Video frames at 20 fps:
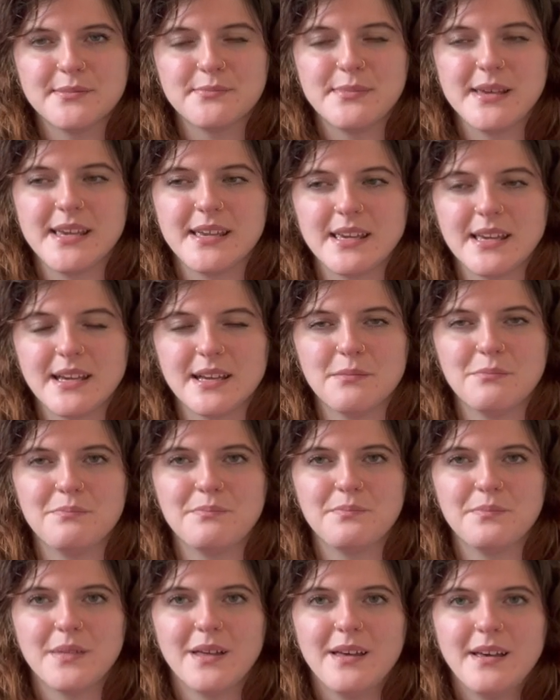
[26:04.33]
making a
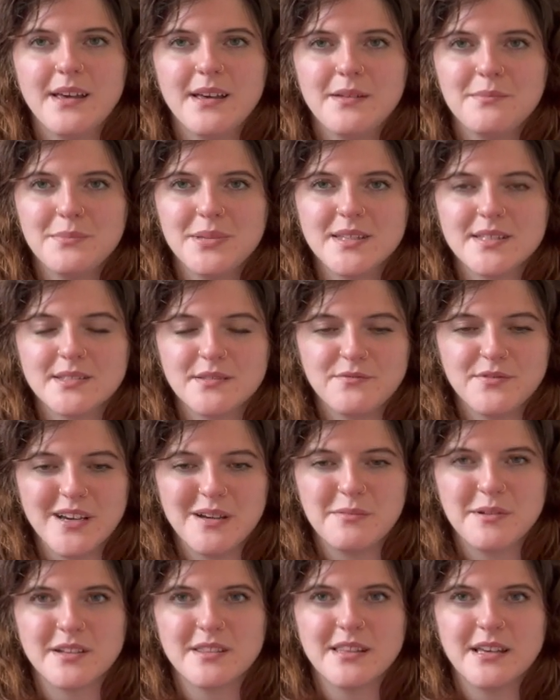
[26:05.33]
piece of
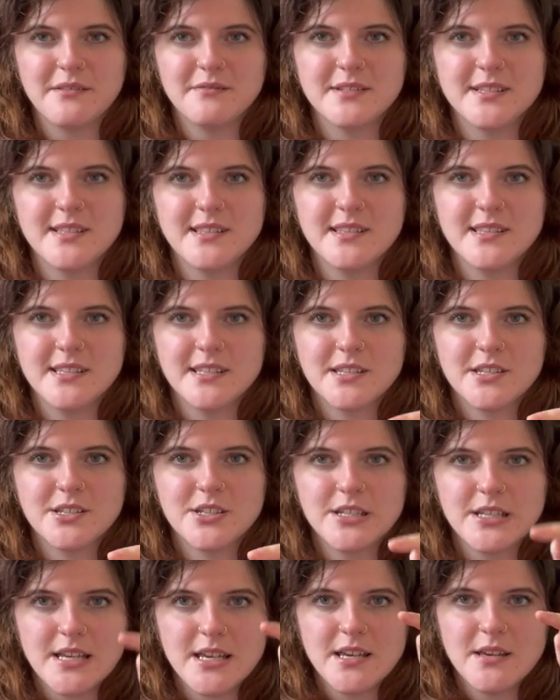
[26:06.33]
fabric that was this
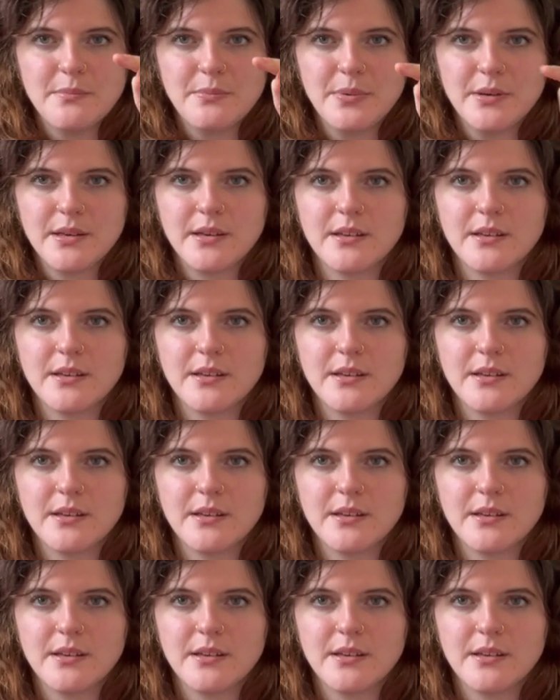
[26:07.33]
shape,